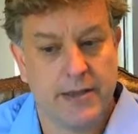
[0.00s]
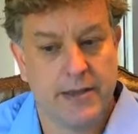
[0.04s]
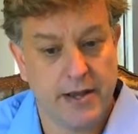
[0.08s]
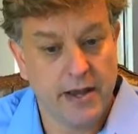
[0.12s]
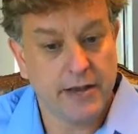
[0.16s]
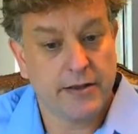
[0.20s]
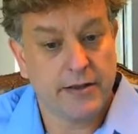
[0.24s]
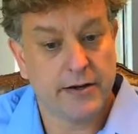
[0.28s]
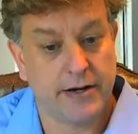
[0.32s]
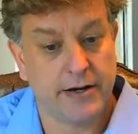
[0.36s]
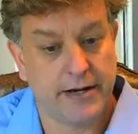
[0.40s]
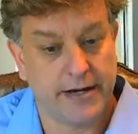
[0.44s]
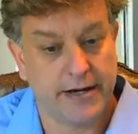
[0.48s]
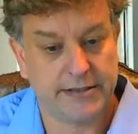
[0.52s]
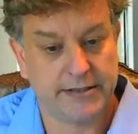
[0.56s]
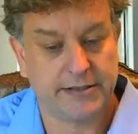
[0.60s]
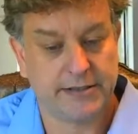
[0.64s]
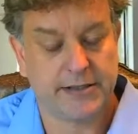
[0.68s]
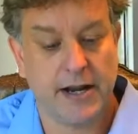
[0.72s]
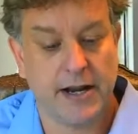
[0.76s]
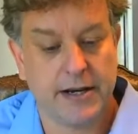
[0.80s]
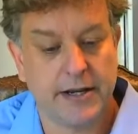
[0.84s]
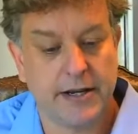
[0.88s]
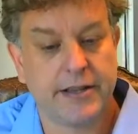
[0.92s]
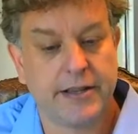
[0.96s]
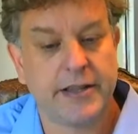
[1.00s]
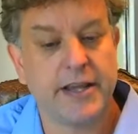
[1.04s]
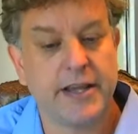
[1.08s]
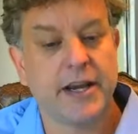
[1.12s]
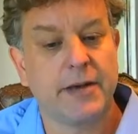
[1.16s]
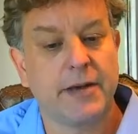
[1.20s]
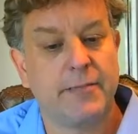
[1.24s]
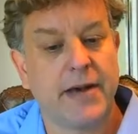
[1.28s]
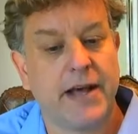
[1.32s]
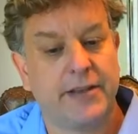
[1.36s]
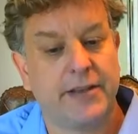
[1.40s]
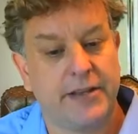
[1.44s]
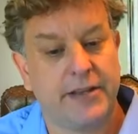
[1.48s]
The other exciting
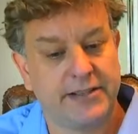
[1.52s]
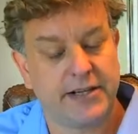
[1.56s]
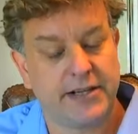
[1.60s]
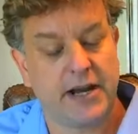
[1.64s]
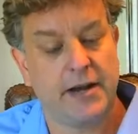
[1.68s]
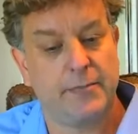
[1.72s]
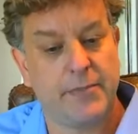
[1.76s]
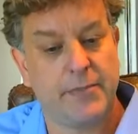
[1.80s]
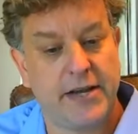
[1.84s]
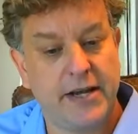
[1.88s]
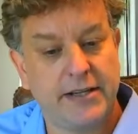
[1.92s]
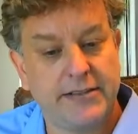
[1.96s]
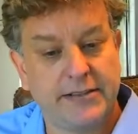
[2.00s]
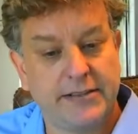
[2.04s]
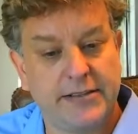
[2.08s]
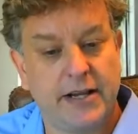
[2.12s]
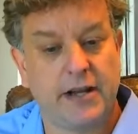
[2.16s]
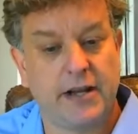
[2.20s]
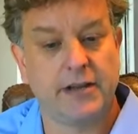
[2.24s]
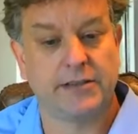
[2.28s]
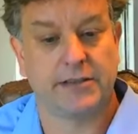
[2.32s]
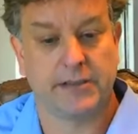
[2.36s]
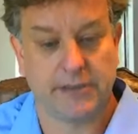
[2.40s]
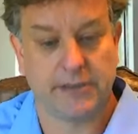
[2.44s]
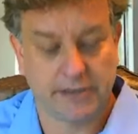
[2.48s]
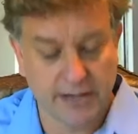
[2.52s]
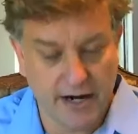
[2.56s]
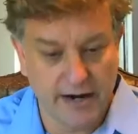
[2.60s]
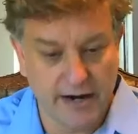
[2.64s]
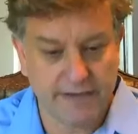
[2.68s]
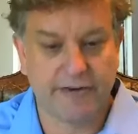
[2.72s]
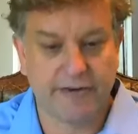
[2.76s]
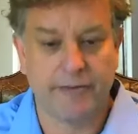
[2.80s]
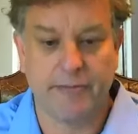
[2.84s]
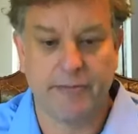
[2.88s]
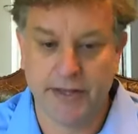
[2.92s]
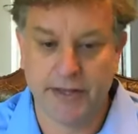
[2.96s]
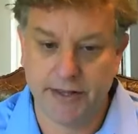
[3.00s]
thing about these iPS cells,
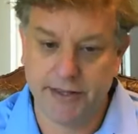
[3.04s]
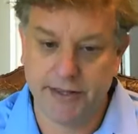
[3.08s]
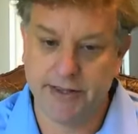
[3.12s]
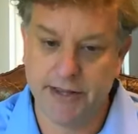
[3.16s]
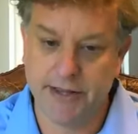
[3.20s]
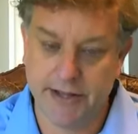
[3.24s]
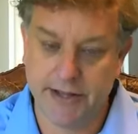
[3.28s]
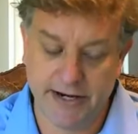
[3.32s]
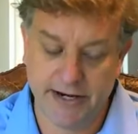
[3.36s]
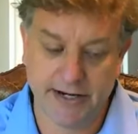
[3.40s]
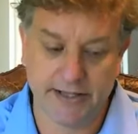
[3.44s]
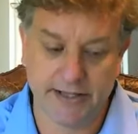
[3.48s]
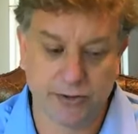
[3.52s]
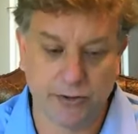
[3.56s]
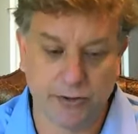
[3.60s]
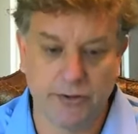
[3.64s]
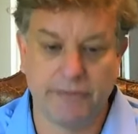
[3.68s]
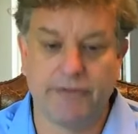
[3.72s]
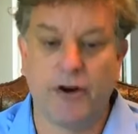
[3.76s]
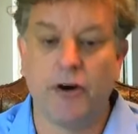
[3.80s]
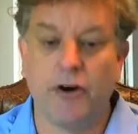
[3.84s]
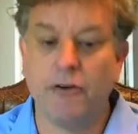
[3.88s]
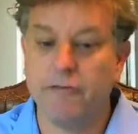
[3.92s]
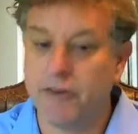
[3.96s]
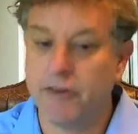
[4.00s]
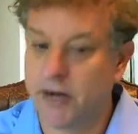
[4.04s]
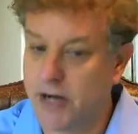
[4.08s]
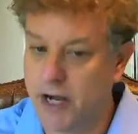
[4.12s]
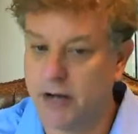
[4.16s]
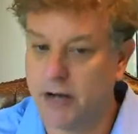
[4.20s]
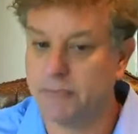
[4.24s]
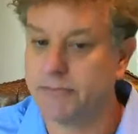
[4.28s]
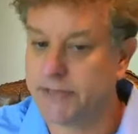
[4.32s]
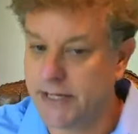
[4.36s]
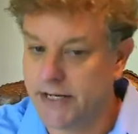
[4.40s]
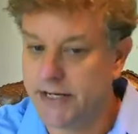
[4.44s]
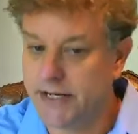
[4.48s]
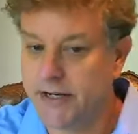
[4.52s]
aside from that it sort of
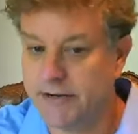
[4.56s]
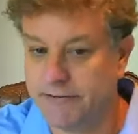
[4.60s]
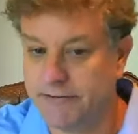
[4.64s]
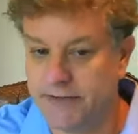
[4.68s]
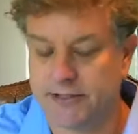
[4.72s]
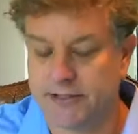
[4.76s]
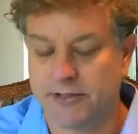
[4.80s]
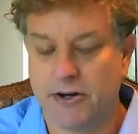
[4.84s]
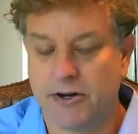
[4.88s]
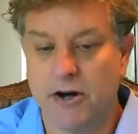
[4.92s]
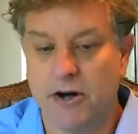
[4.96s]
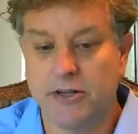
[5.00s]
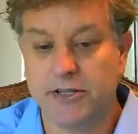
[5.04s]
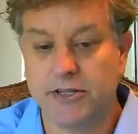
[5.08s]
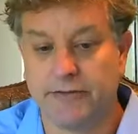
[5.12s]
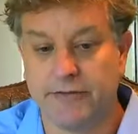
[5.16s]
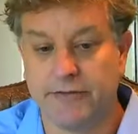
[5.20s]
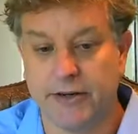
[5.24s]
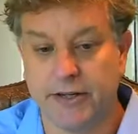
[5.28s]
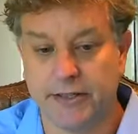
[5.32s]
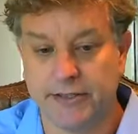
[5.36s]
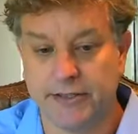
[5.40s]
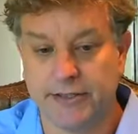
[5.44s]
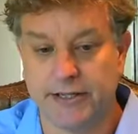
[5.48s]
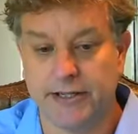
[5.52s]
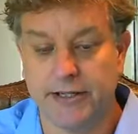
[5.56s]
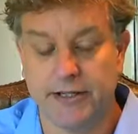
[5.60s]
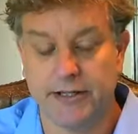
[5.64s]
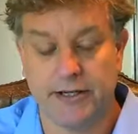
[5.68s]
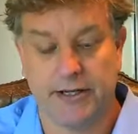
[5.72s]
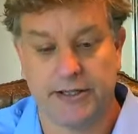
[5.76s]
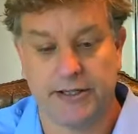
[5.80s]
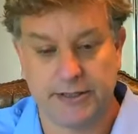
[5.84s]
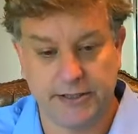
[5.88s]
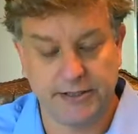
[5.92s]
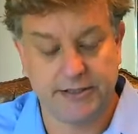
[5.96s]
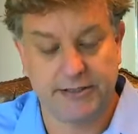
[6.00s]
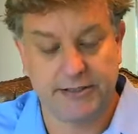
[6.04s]
overcomes any of this controversy,
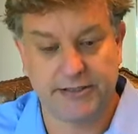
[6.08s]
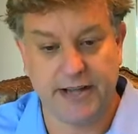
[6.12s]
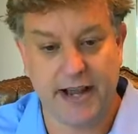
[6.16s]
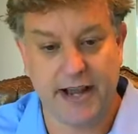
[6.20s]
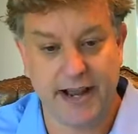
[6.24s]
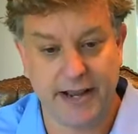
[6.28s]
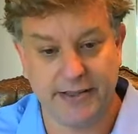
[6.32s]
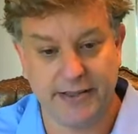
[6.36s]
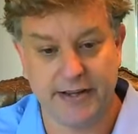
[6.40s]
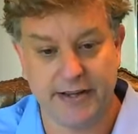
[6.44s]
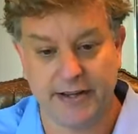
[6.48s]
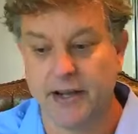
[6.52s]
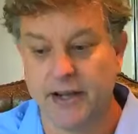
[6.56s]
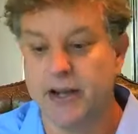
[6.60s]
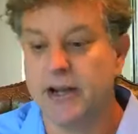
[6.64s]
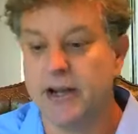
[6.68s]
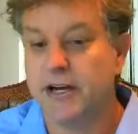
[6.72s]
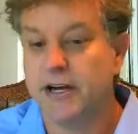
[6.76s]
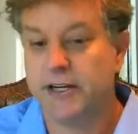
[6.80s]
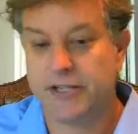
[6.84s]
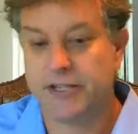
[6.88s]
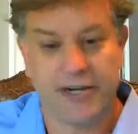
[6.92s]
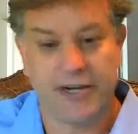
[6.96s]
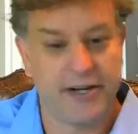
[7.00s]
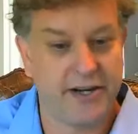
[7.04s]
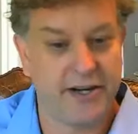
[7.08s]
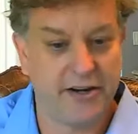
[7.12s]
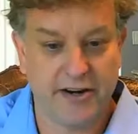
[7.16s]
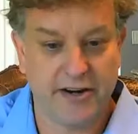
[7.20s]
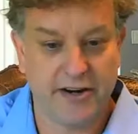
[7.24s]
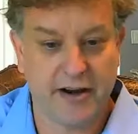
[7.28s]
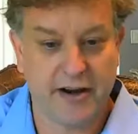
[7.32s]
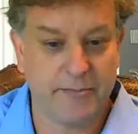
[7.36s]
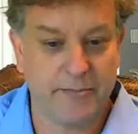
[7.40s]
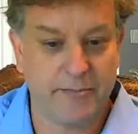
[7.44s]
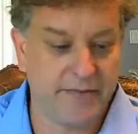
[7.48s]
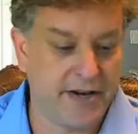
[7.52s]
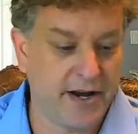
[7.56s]
and I should say that
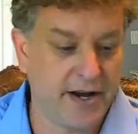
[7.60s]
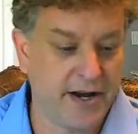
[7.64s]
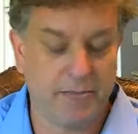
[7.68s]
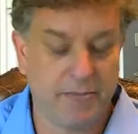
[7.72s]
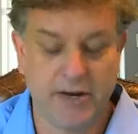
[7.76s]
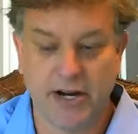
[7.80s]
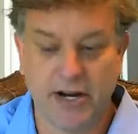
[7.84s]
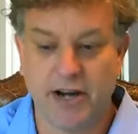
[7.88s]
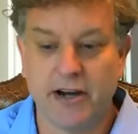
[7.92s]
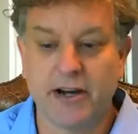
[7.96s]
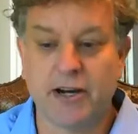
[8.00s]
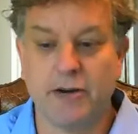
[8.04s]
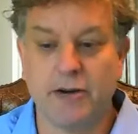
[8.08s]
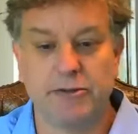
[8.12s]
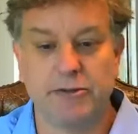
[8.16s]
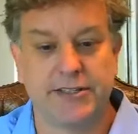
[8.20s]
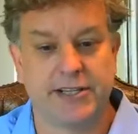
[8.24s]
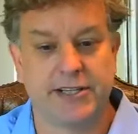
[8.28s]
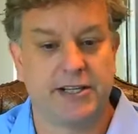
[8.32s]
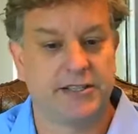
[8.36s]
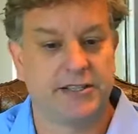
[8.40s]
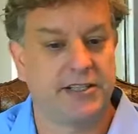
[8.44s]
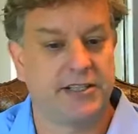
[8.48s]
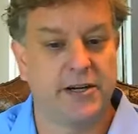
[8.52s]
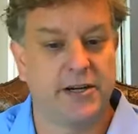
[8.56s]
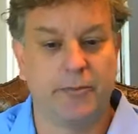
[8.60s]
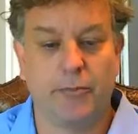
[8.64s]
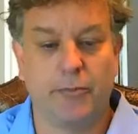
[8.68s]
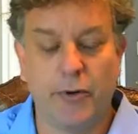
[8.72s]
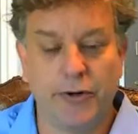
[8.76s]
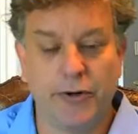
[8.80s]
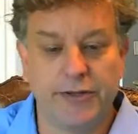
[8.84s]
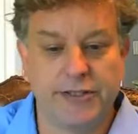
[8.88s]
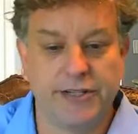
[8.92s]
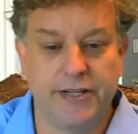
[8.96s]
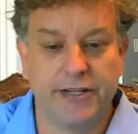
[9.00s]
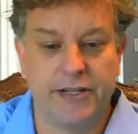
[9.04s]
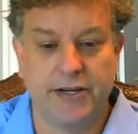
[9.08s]
Shinya Yamanaka was actually
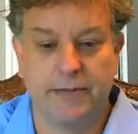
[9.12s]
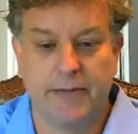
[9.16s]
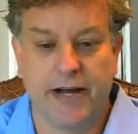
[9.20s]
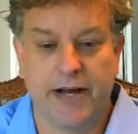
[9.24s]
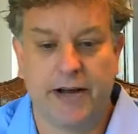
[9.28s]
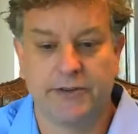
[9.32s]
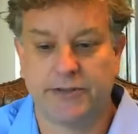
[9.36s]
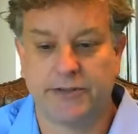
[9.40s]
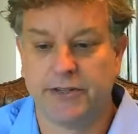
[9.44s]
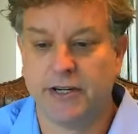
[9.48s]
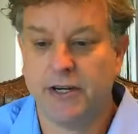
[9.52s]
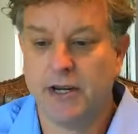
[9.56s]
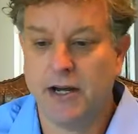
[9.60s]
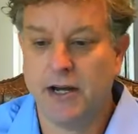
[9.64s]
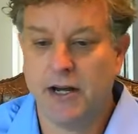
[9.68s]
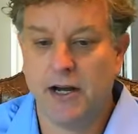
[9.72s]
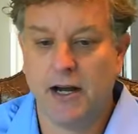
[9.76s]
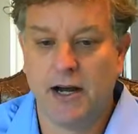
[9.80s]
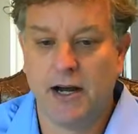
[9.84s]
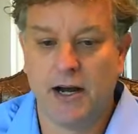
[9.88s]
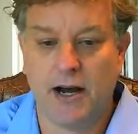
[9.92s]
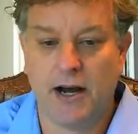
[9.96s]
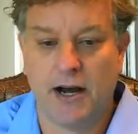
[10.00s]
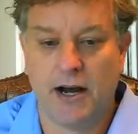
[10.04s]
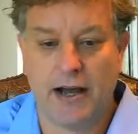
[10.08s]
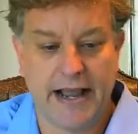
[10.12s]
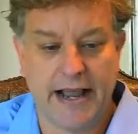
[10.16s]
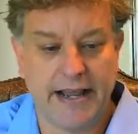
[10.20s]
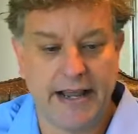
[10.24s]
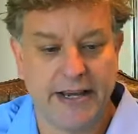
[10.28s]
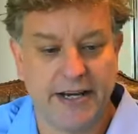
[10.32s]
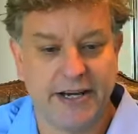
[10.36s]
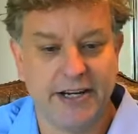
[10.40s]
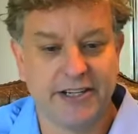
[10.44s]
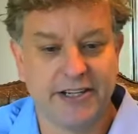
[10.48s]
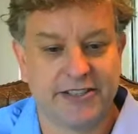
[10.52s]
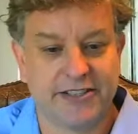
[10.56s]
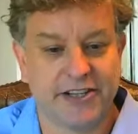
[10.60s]
appointed about
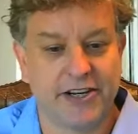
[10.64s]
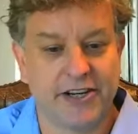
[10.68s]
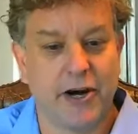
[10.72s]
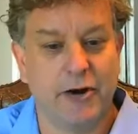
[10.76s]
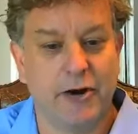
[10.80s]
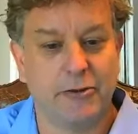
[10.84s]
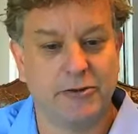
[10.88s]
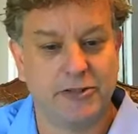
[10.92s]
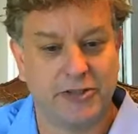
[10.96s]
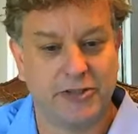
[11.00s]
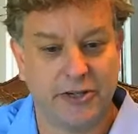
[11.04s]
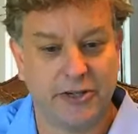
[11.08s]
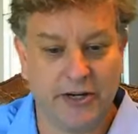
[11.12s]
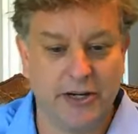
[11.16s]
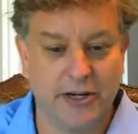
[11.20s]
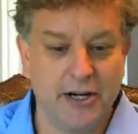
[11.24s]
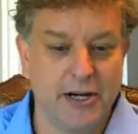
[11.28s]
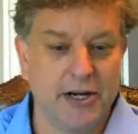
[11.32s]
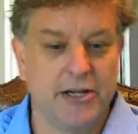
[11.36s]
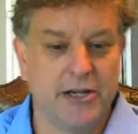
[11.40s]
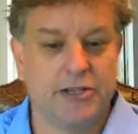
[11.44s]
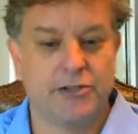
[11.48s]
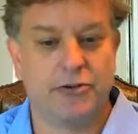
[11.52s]
8 years ago to